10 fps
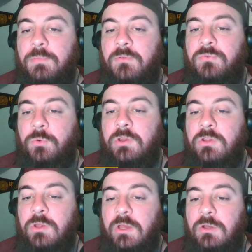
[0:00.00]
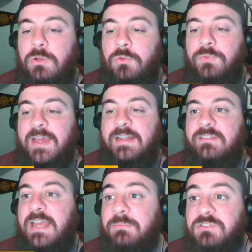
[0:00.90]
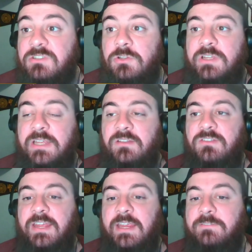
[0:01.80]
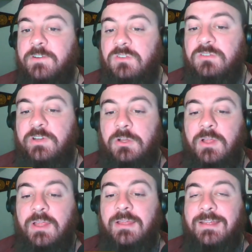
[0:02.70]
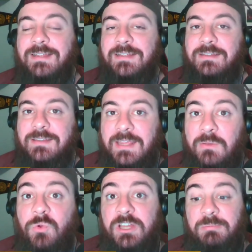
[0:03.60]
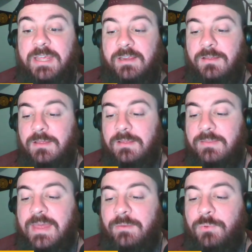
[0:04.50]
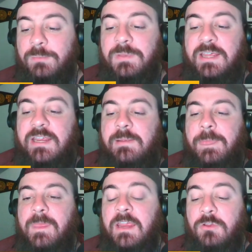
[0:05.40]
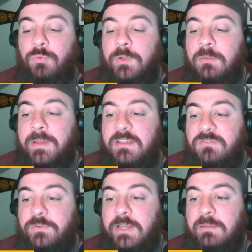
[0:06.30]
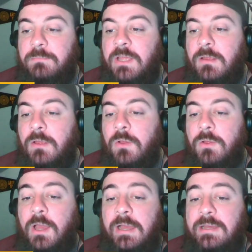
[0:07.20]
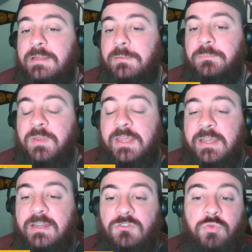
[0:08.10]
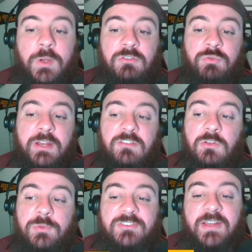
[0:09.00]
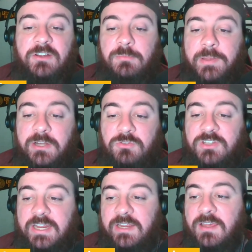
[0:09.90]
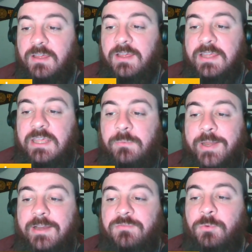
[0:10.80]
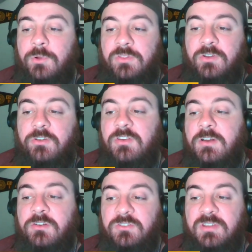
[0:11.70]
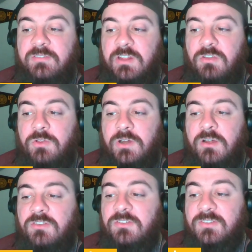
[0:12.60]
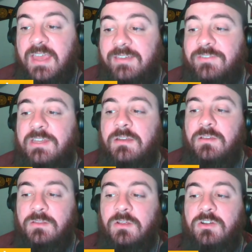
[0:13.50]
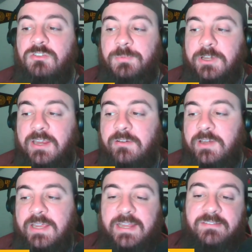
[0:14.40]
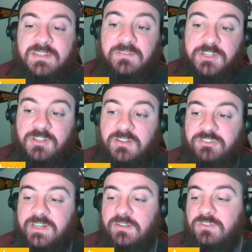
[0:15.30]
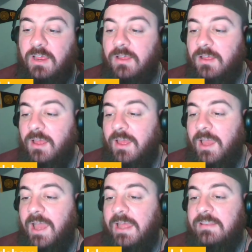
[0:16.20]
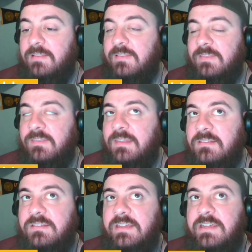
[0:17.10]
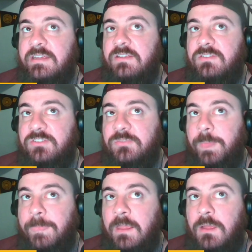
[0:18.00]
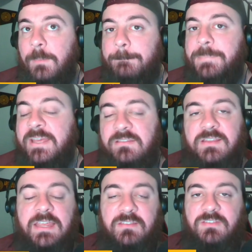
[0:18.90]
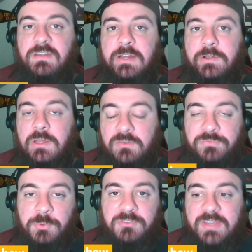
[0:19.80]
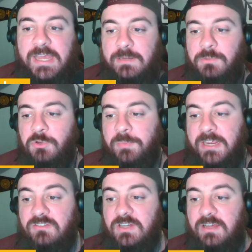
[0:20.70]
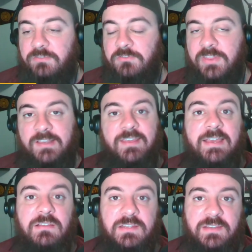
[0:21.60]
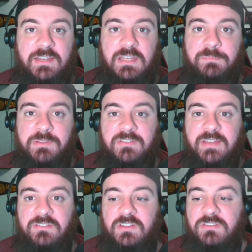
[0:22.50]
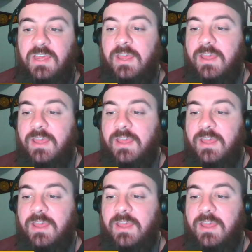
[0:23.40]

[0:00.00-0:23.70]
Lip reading: go, that's absolutely insane. First of all, it would be. That would be a career best for him. In 2022 with Sacramento State, he ran for 1,372 yards, 7 yards per carry, and 7 touchdowns. This is best case scenario for Skattebo based off of the talent that he possesses,